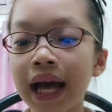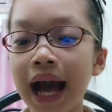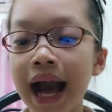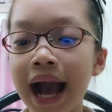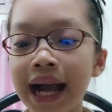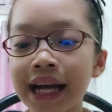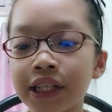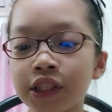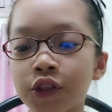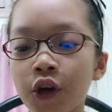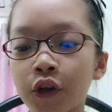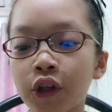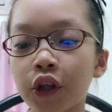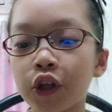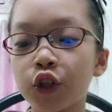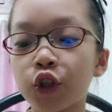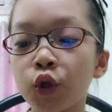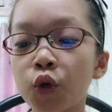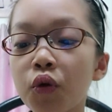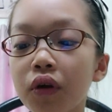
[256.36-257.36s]
I saw the
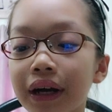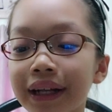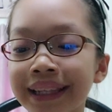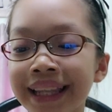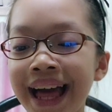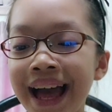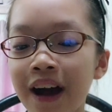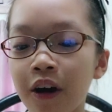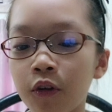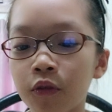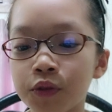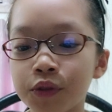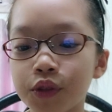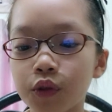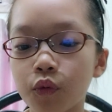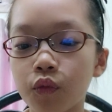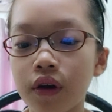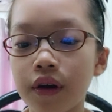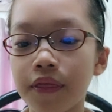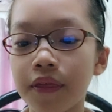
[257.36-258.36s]
two
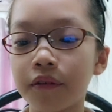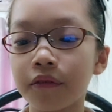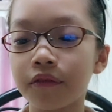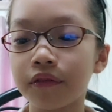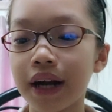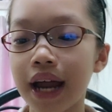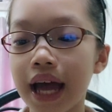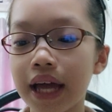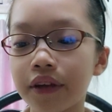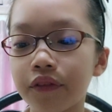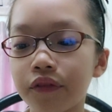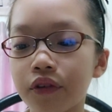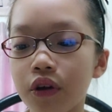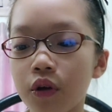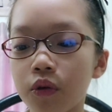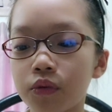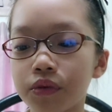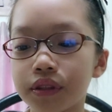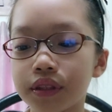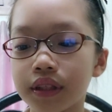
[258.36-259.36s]
clowns with red
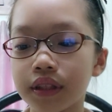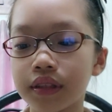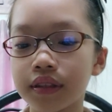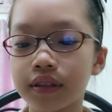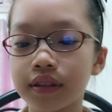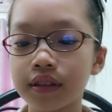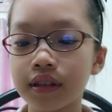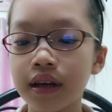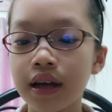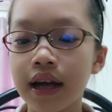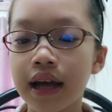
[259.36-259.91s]
noses.